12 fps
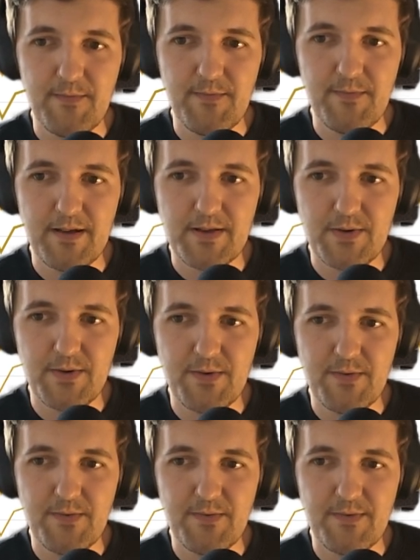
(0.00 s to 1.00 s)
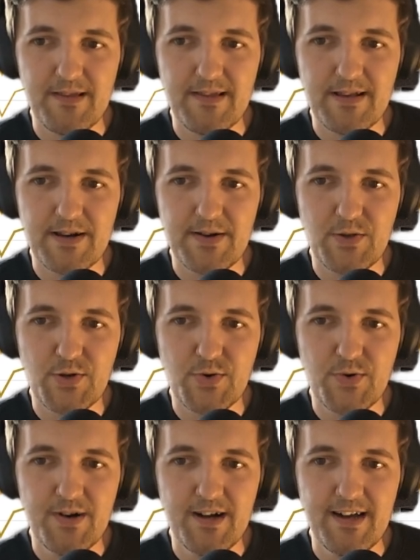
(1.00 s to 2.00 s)
Yeah, so these are the
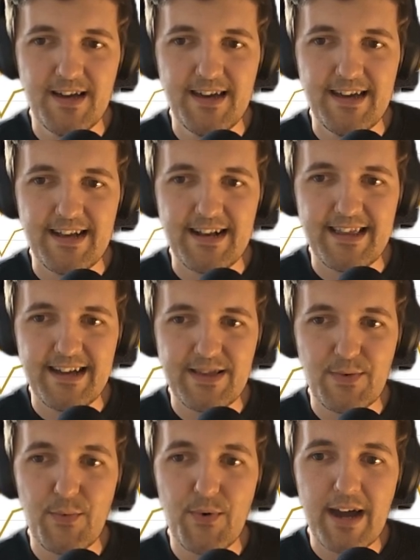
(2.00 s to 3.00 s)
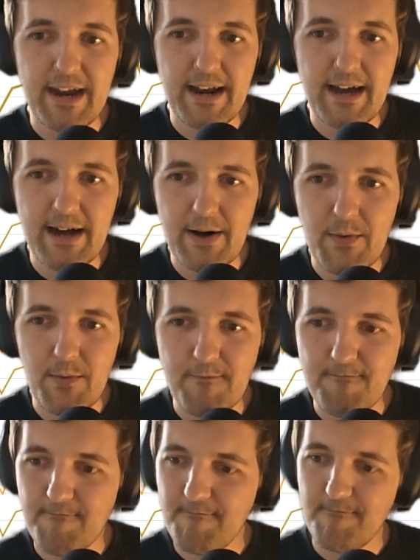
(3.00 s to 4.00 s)
two that right now
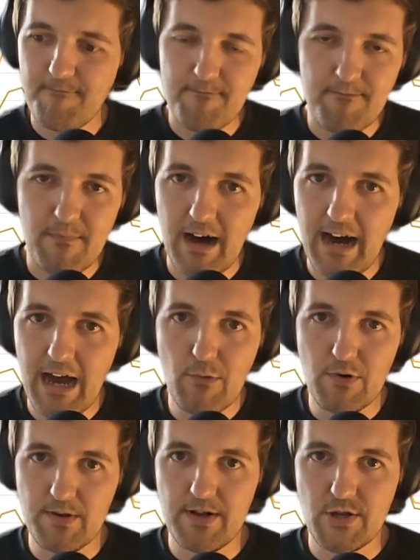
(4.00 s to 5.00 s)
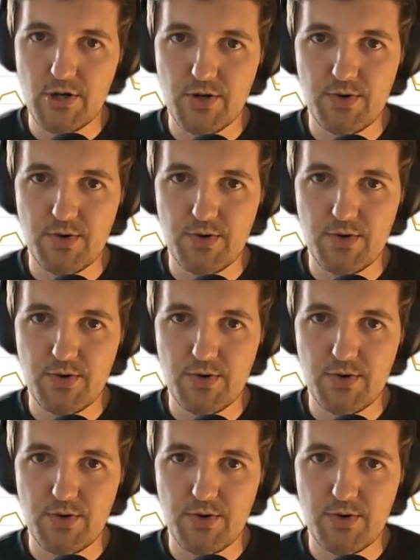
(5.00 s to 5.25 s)
I wouldn't touch.